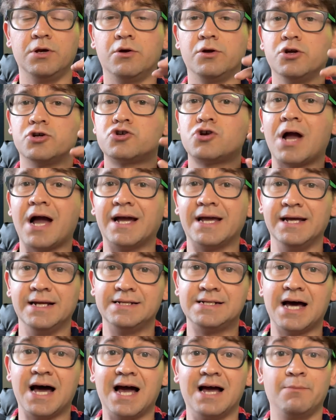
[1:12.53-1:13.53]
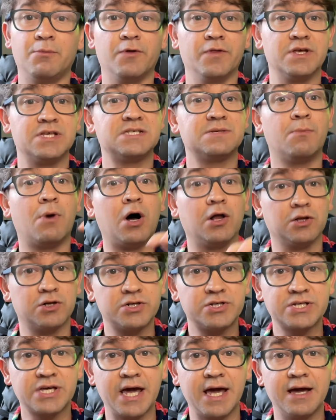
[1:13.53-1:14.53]
tracking time on the smaller
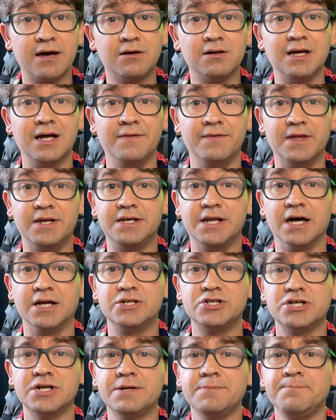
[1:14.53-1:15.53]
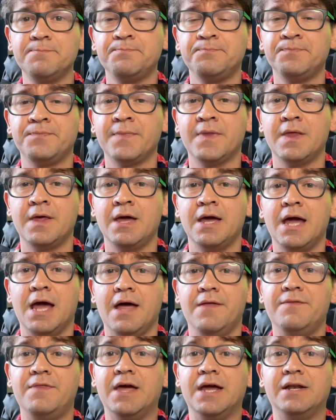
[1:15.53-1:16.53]
scale in the dungeon,
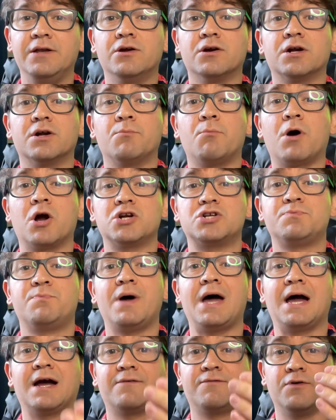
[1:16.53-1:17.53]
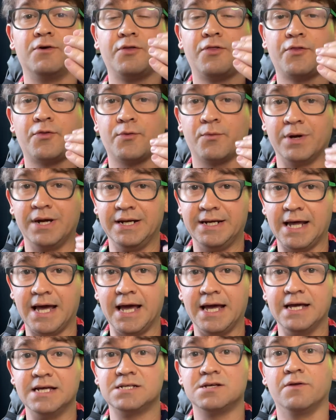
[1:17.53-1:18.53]
and then you're going to march back for 3
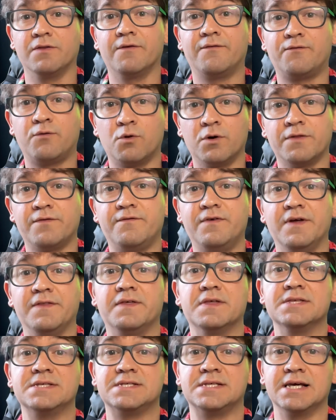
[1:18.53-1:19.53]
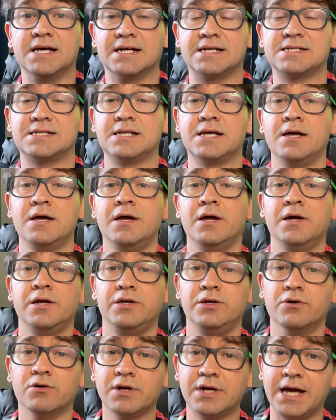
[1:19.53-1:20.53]
days on the 4th, 5th, and 6th.
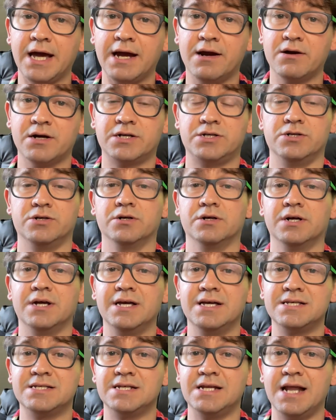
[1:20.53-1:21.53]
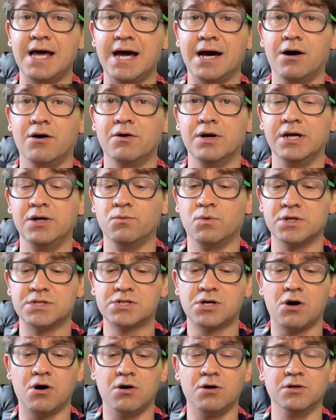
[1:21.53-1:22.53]
Your character is now in what's
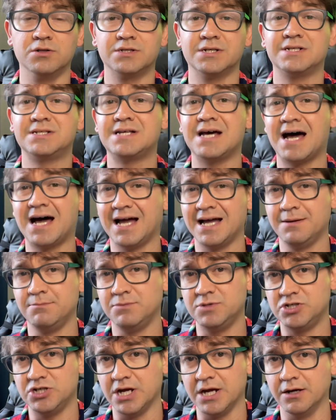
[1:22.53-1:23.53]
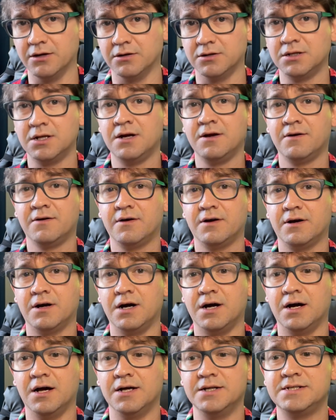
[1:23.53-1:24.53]
called time jail
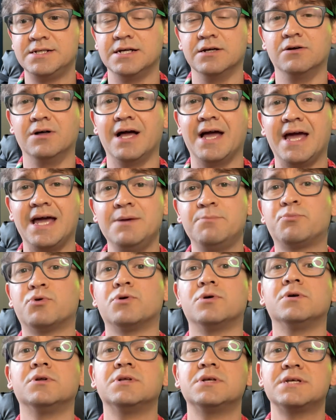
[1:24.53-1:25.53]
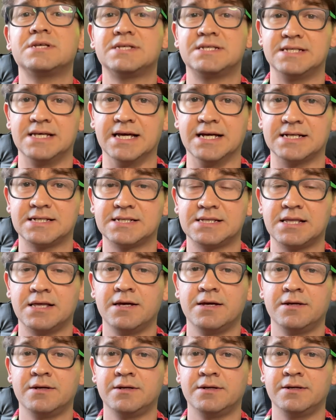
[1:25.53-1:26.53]
until April 6th.
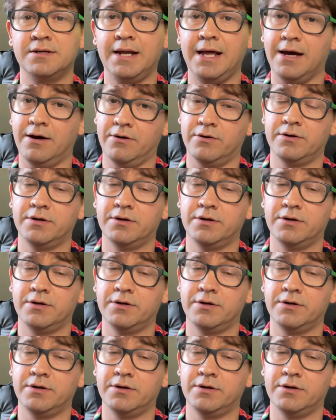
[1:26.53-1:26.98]
Now,